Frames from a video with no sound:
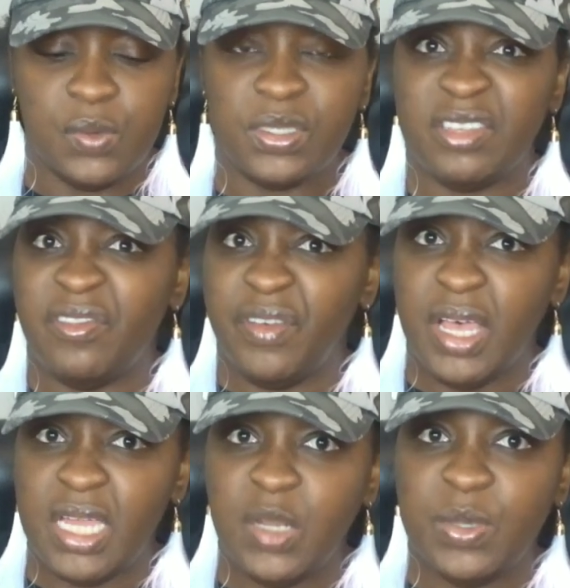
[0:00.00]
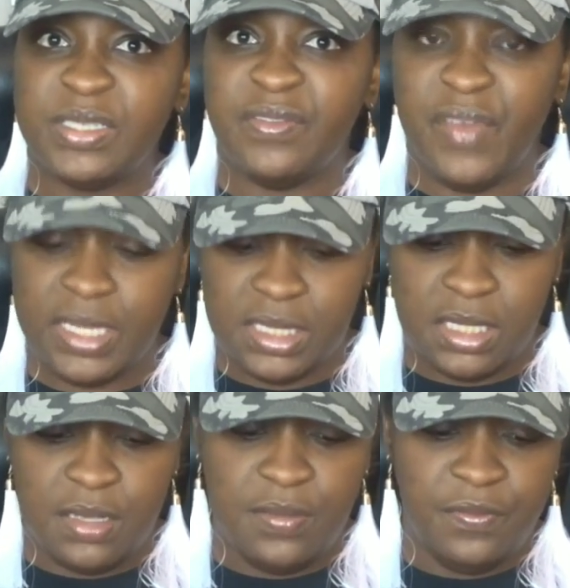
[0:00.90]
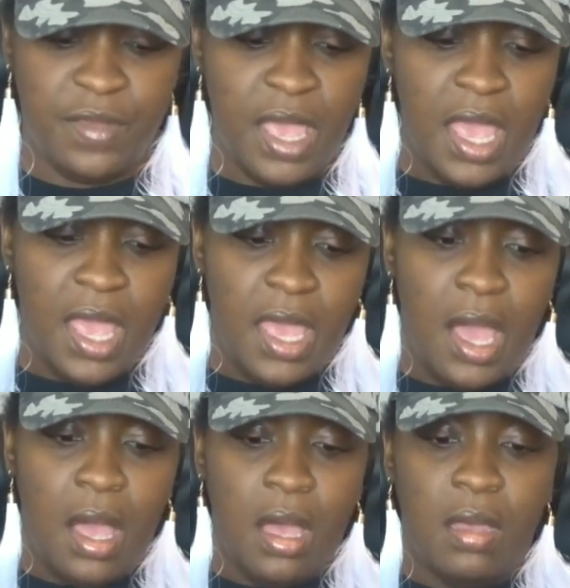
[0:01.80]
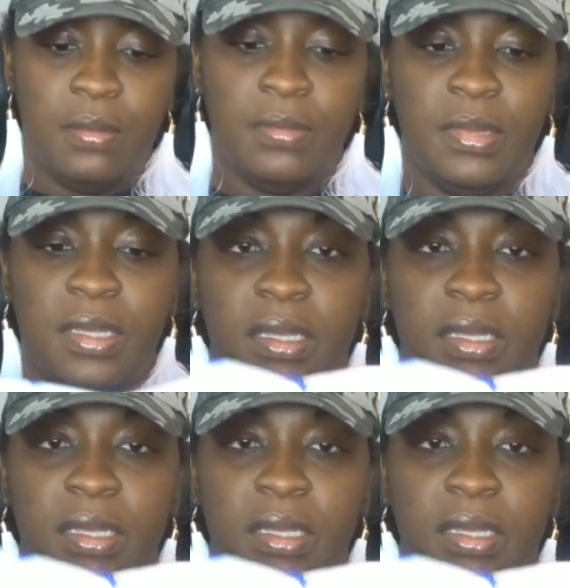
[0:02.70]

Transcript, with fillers: It was fun, it was festive um,